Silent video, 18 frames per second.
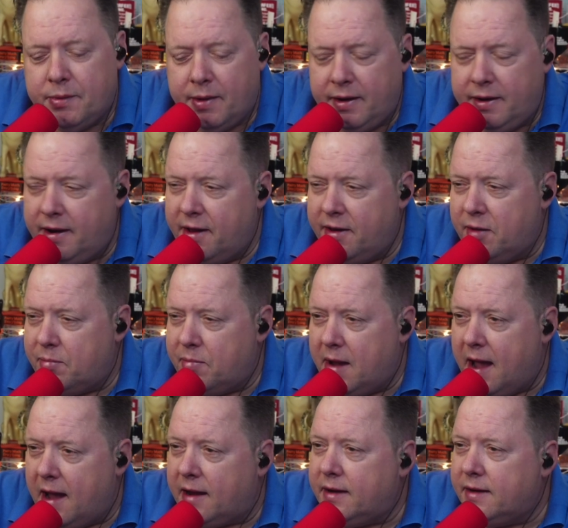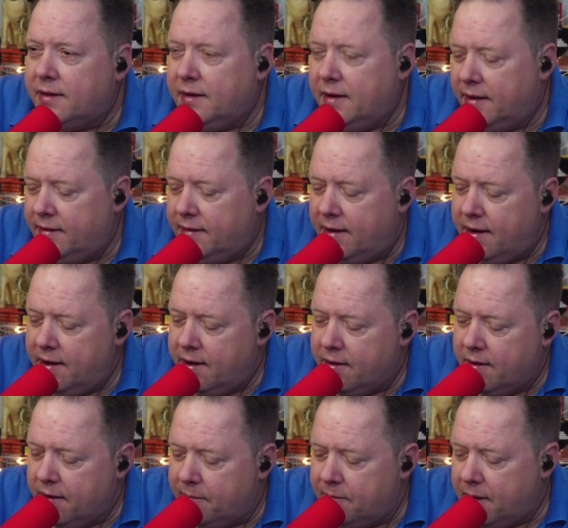So anyway, now they're back and
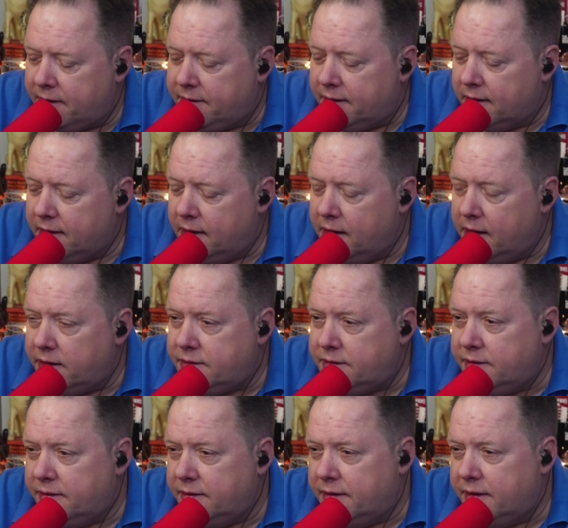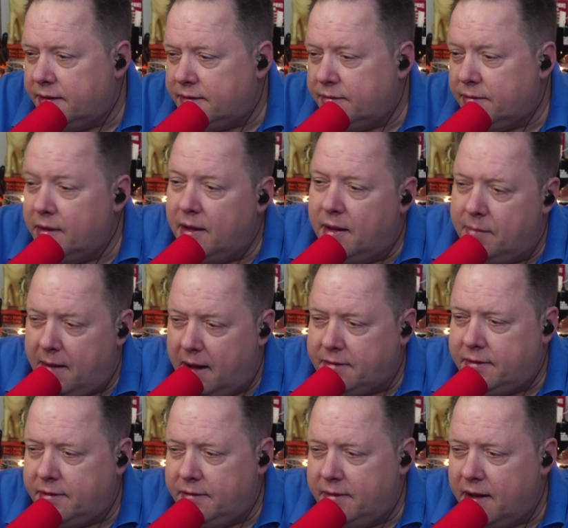they are about to launch this. Well,
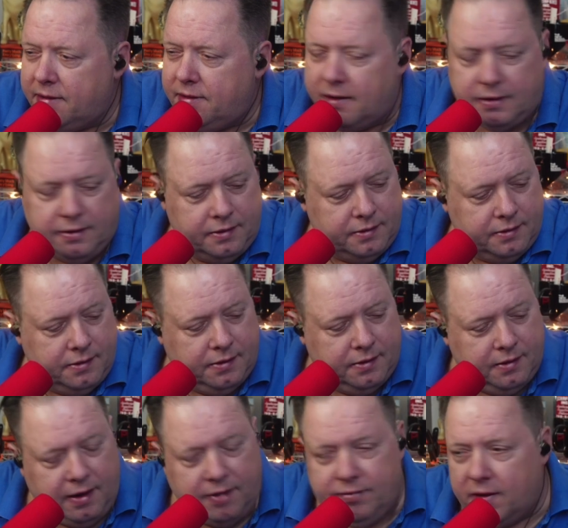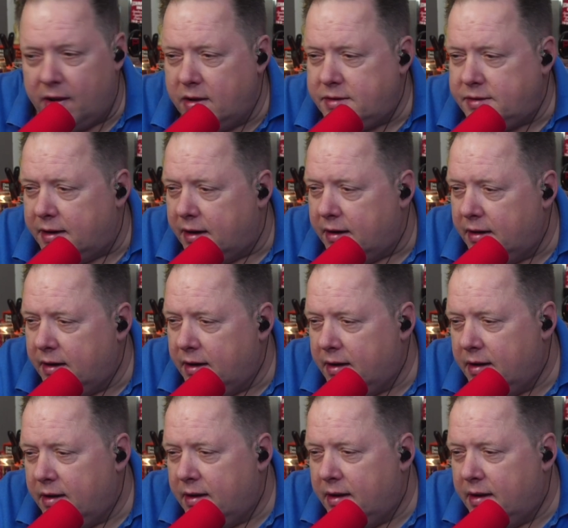about to nothing. They've launched it.